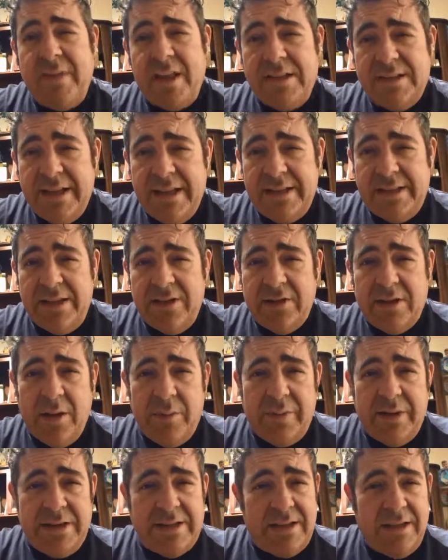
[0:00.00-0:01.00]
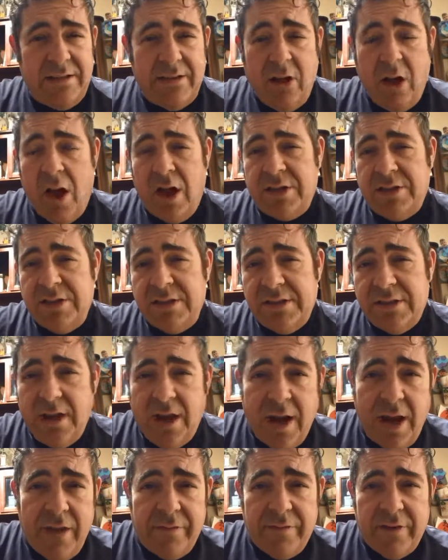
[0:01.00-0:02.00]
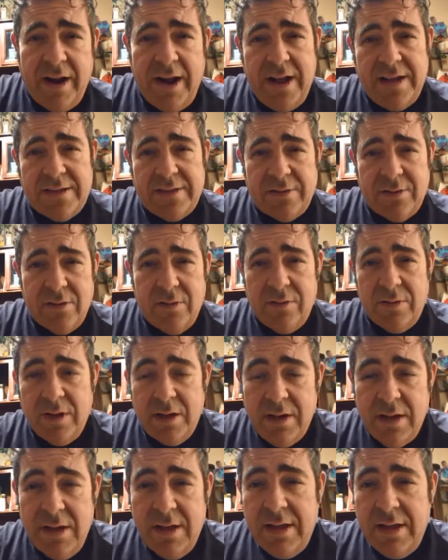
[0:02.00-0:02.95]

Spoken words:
estate sale companies that auctions it off or has their own